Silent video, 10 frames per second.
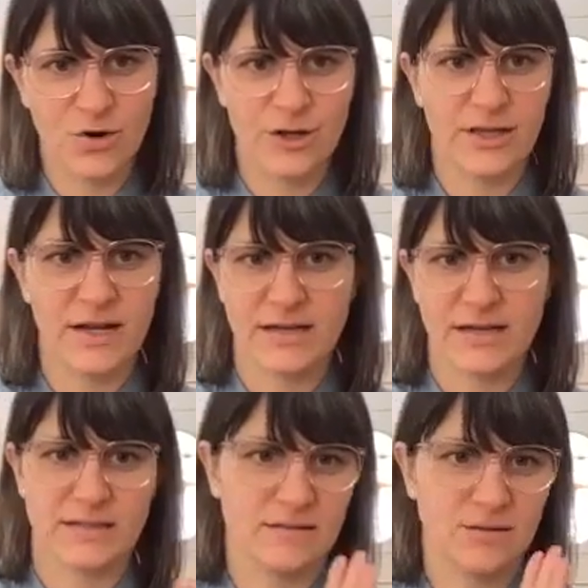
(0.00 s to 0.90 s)
or the
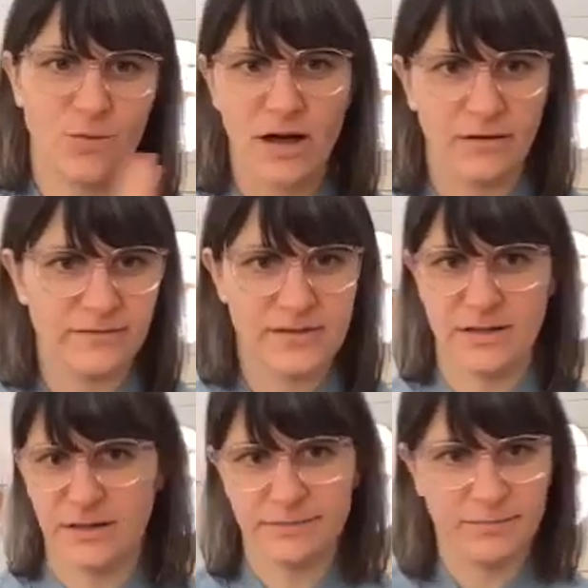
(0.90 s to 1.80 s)
next 12
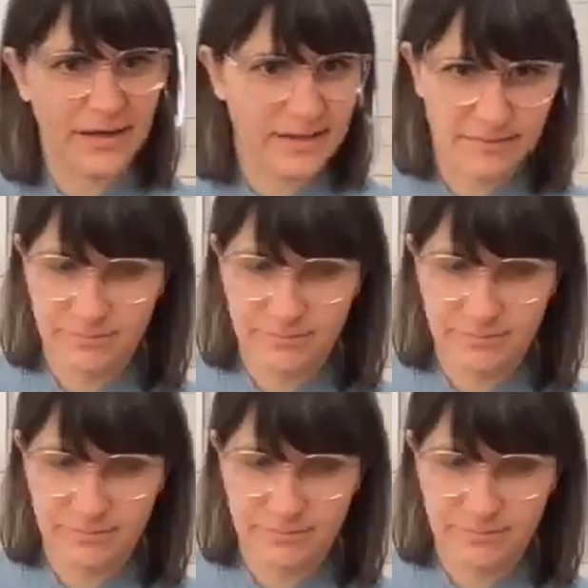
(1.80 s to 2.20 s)
to